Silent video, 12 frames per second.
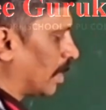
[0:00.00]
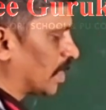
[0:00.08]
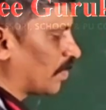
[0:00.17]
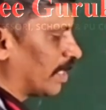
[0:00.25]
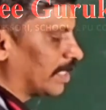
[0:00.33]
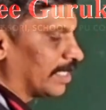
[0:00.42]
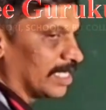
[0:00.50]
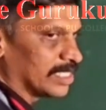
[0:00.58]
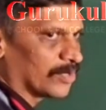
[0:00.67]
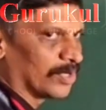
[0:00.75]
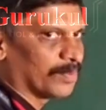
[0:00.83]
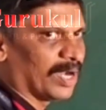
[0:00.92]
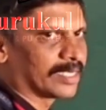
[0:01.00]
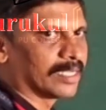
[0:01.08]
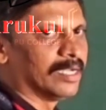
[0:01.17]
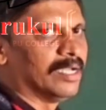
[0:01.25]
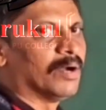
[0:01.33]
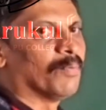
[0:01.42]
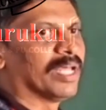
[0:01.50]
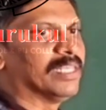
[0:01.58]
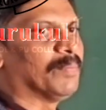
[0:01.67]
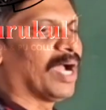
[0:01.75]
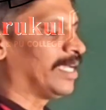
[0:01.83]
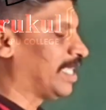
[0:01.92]
Cos square theta is equal to what?
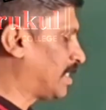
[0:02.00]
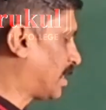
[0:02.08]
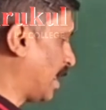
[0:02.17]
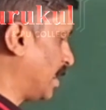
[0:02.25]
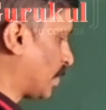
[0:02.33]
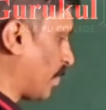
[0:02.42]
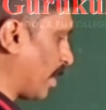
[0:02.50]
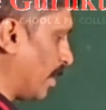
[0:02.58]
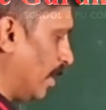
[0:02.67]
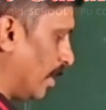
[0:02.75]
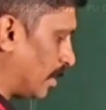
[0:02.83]
1 minus sine square.